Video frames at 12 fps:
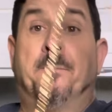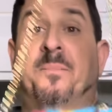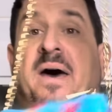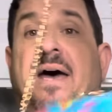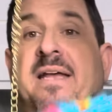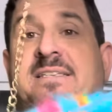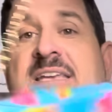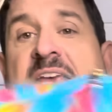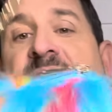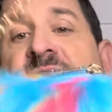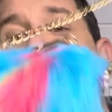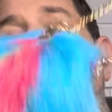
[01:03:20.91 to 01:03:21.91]
But
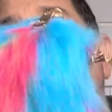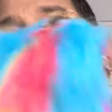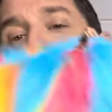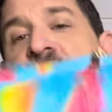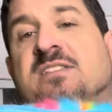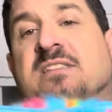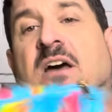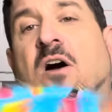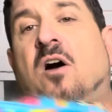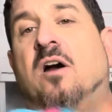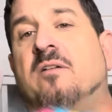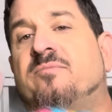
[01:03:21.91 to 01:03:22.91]
if you just
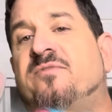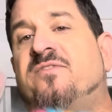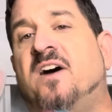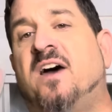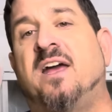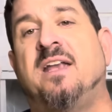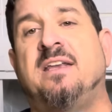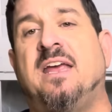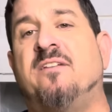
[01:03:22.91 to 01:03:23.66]
are fun,